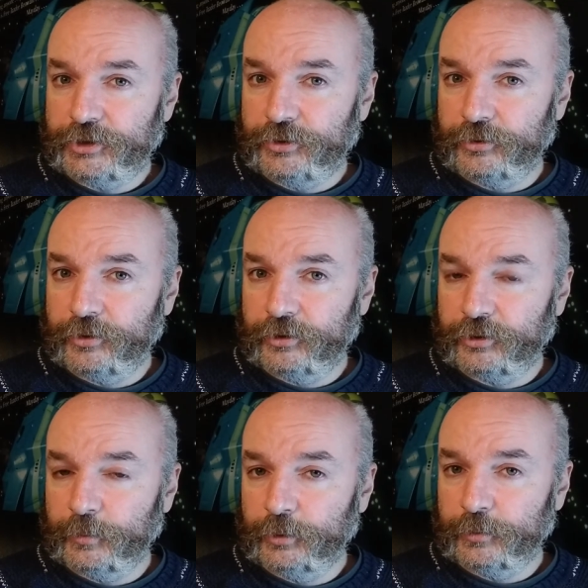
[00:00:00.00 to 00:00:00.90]
stock at
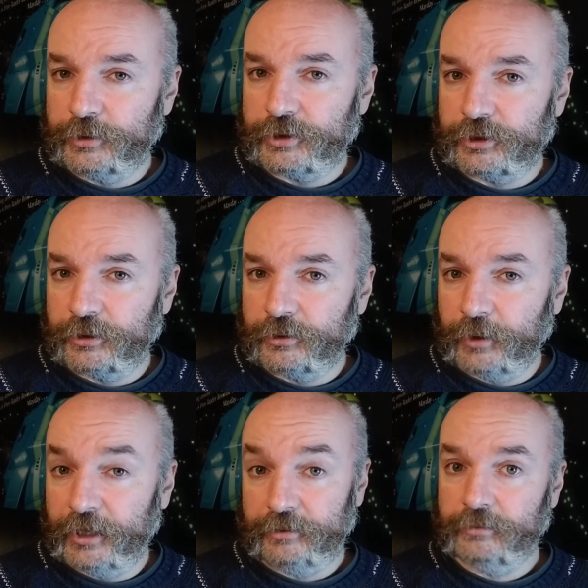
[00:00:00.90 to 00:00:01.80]
the moment,
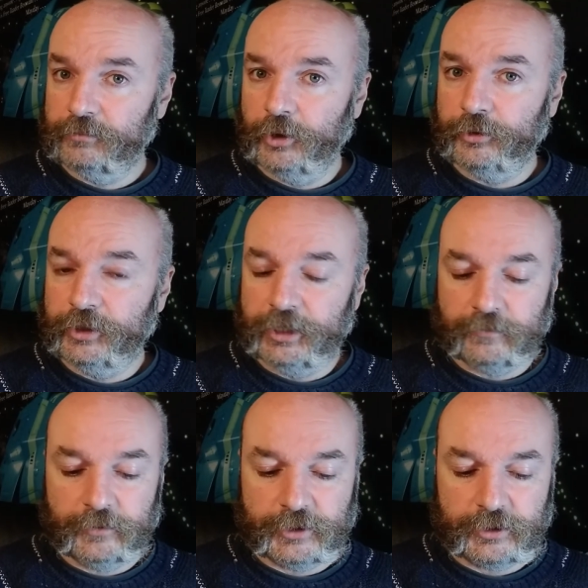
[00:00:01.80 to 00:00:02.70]
and other
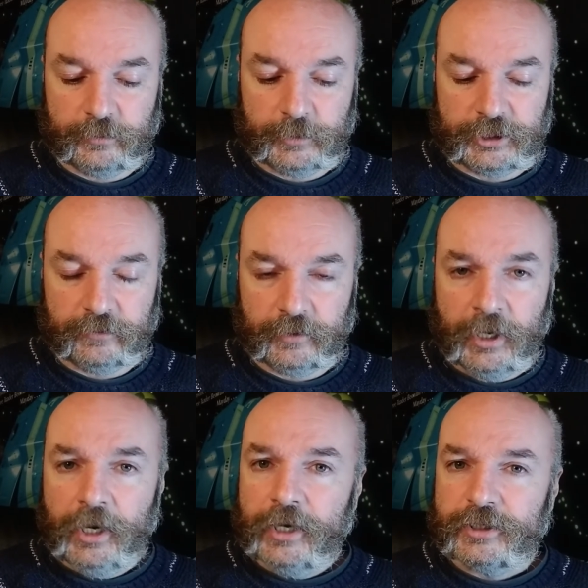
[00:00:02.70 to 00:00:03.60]
hero system material.
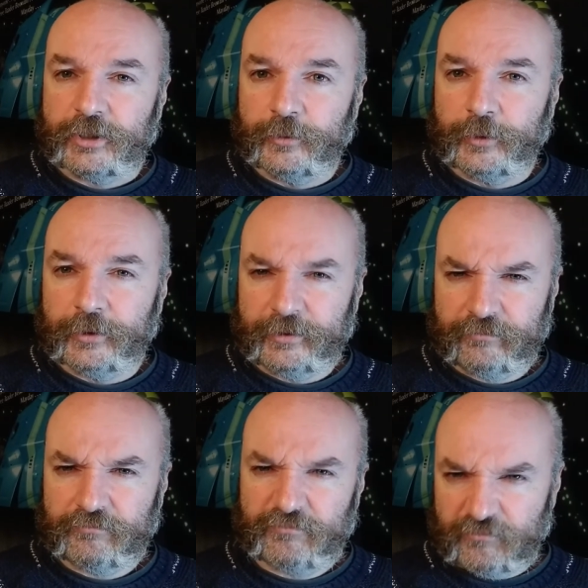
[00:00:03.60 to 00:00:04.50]
So
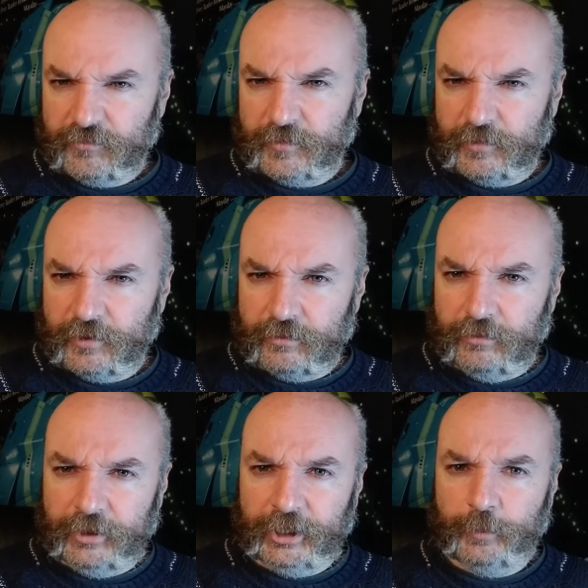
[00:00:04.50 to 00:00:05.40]

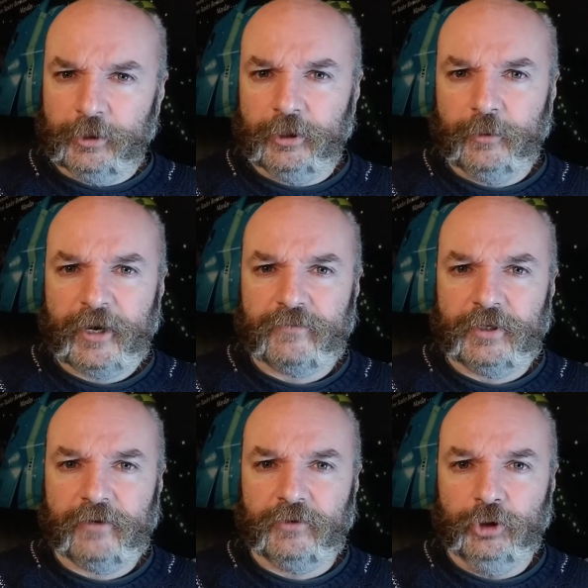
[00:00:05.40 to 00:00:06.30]
link below.
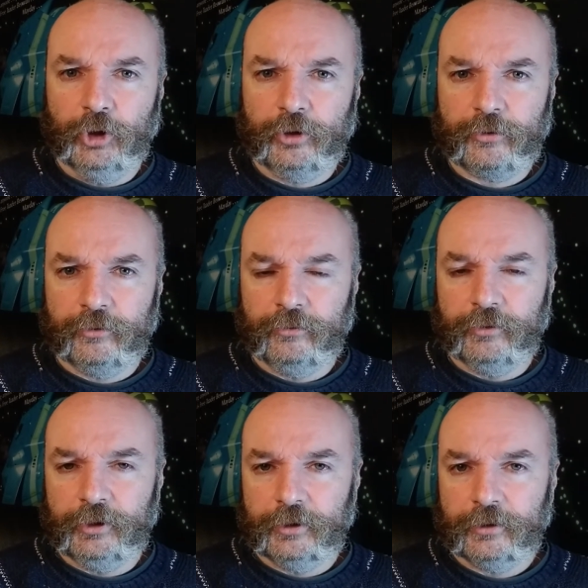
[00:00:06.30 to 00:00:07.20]
Have a look through
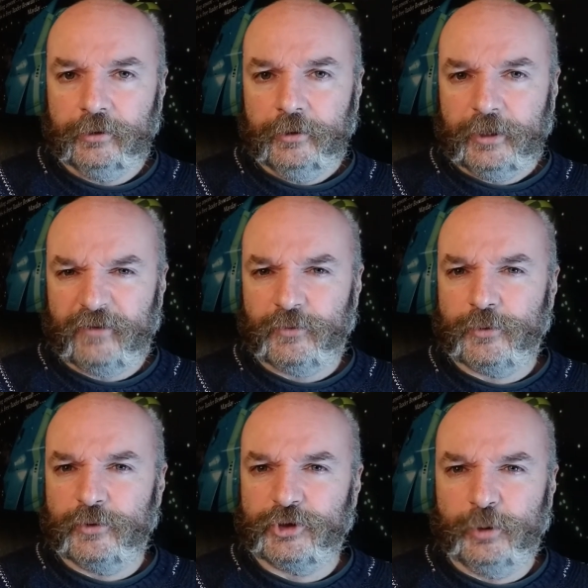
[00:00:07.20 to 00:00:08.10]

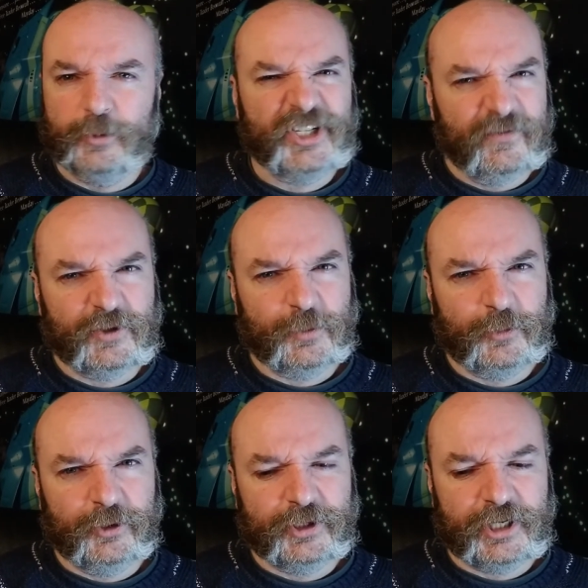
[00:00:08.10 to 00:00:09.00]
the shop and see if there's
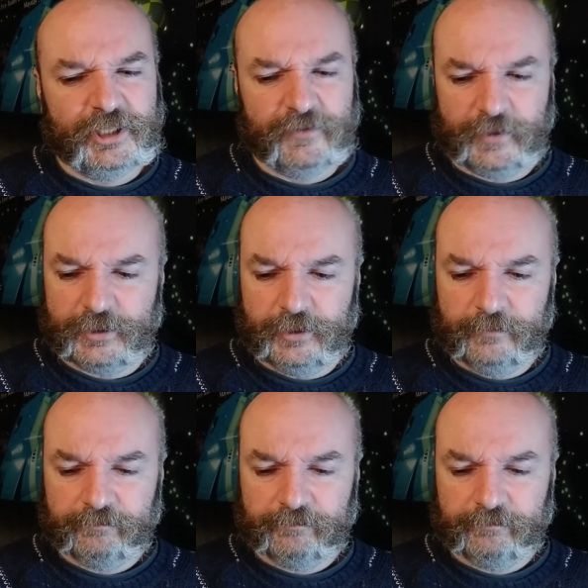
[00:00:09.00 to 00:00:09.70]
something that takes your fancy.